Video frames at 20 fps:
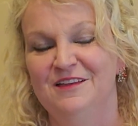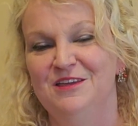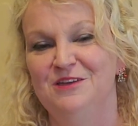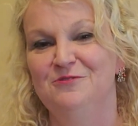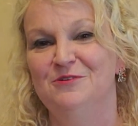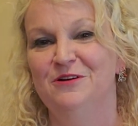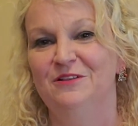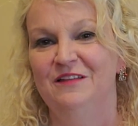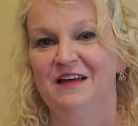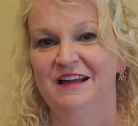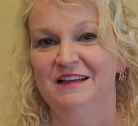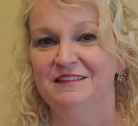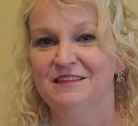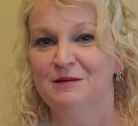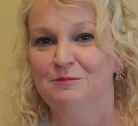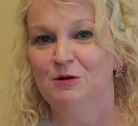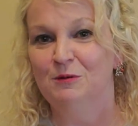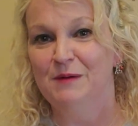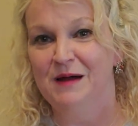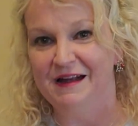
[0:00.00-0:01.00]
you collect
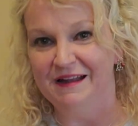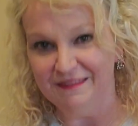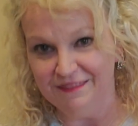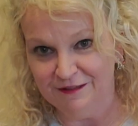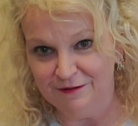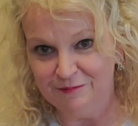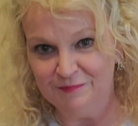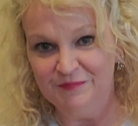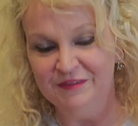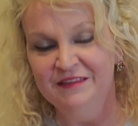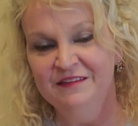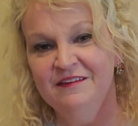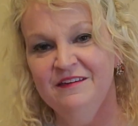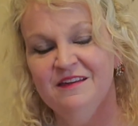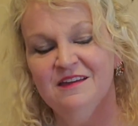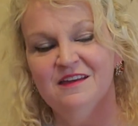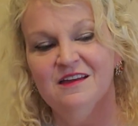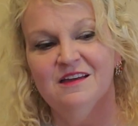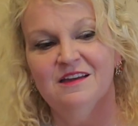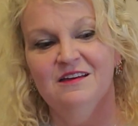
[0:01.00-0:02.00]
them or buy them.
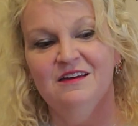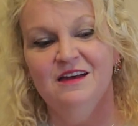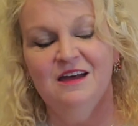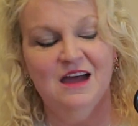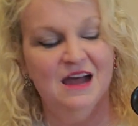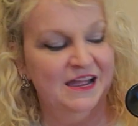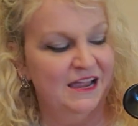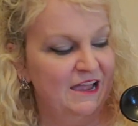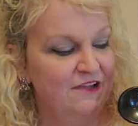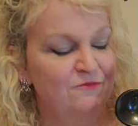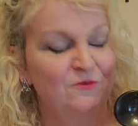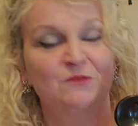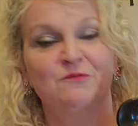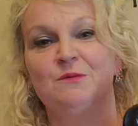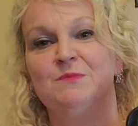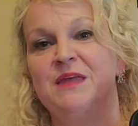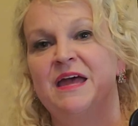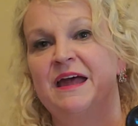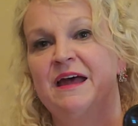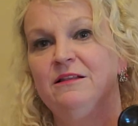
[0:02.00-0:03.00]
I have one
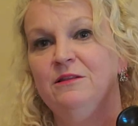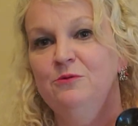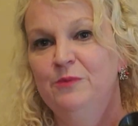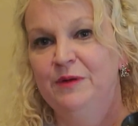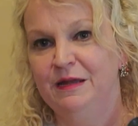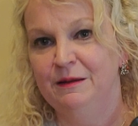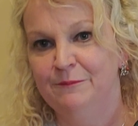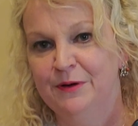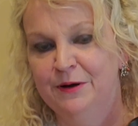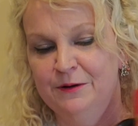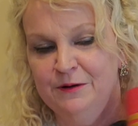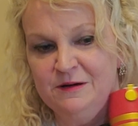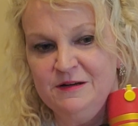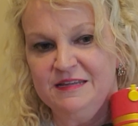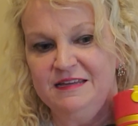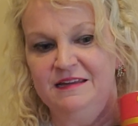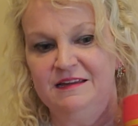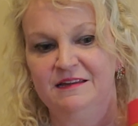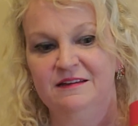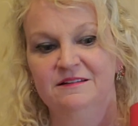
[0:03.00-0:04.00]
from the Halloween
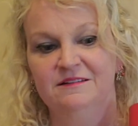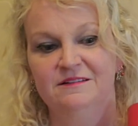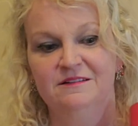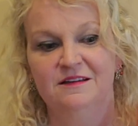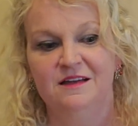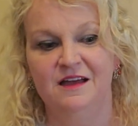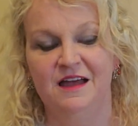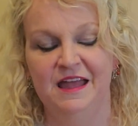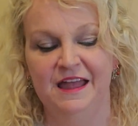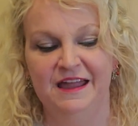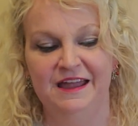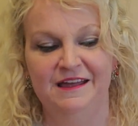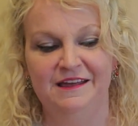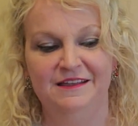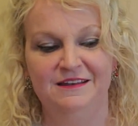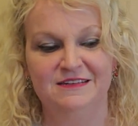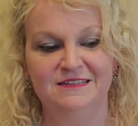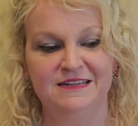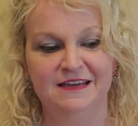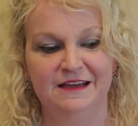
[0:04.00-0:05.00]
party.
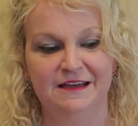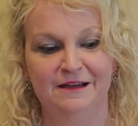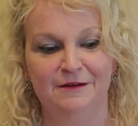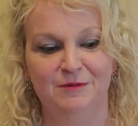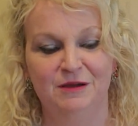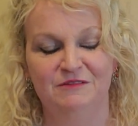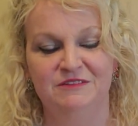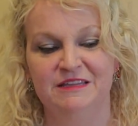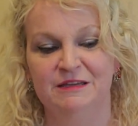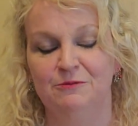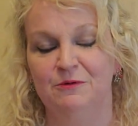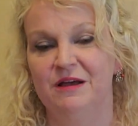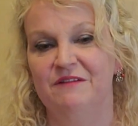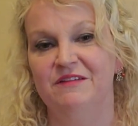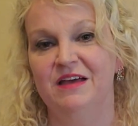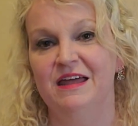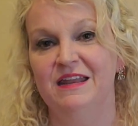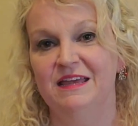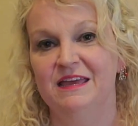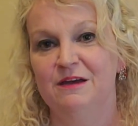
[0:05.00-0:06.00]
And um, I was like, well,
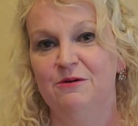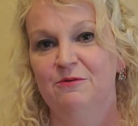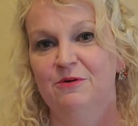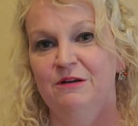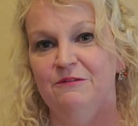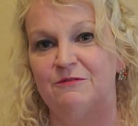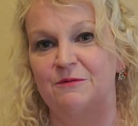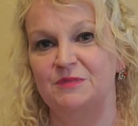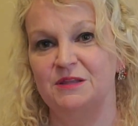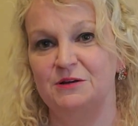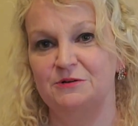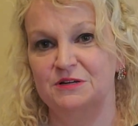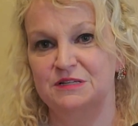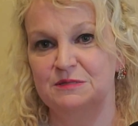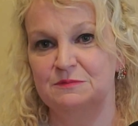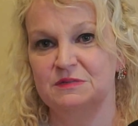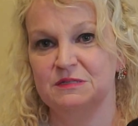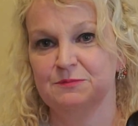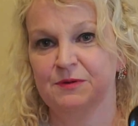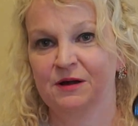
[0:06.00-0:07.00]
I've got to get one from the
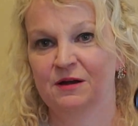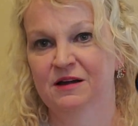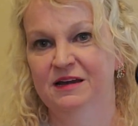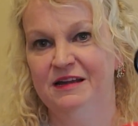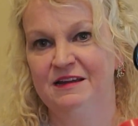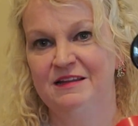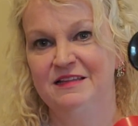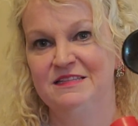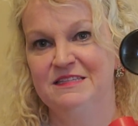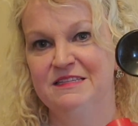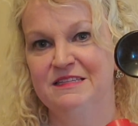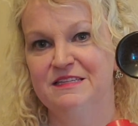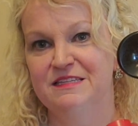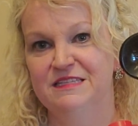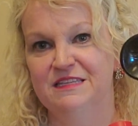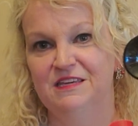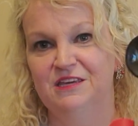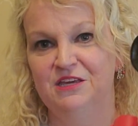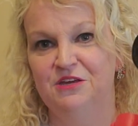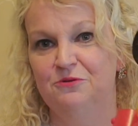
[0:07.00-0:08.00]
Christmas party. And it's
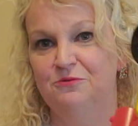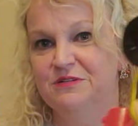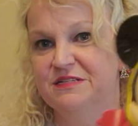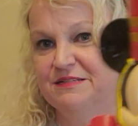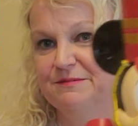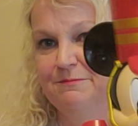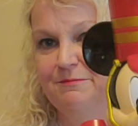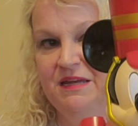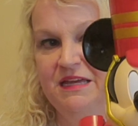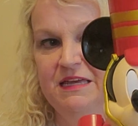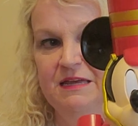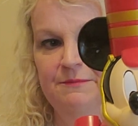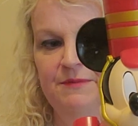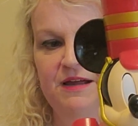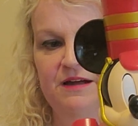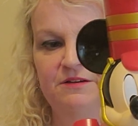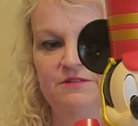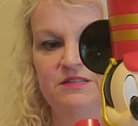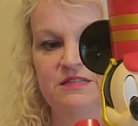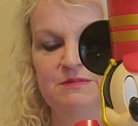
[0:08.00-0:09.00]
this cute Mickey
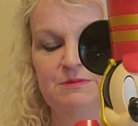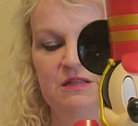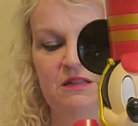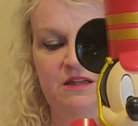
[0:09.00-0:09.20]
Mouse,